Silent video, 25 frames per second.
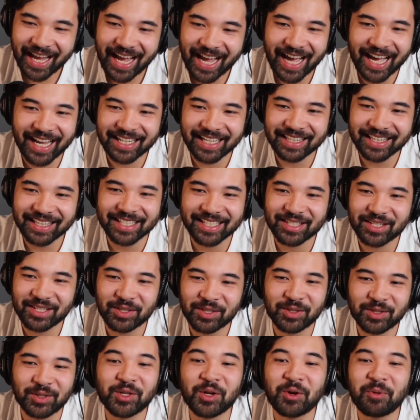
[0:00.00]
added this
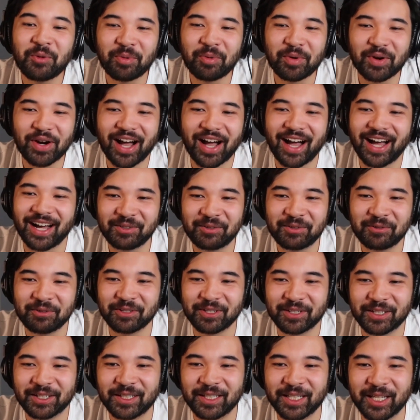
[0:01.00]
super
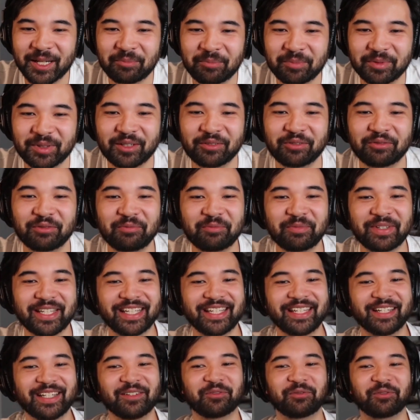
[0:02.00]
awkward clip of
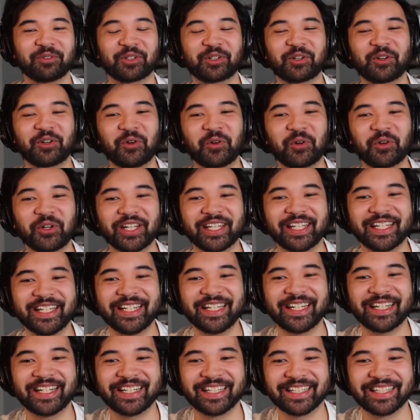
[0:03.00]
me recording